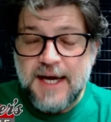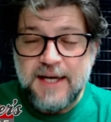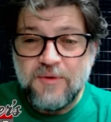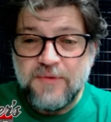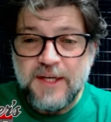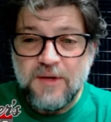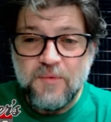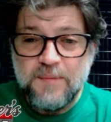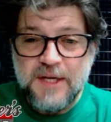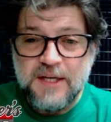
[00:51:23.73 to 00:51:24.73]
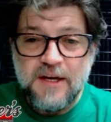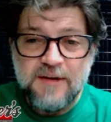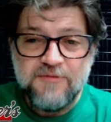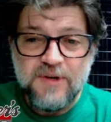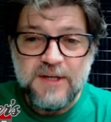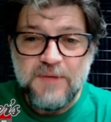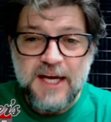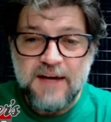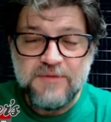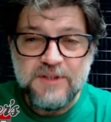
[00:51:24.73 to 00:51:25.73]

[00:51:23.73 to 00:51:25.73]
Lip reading: I don't think it would be enough for him to have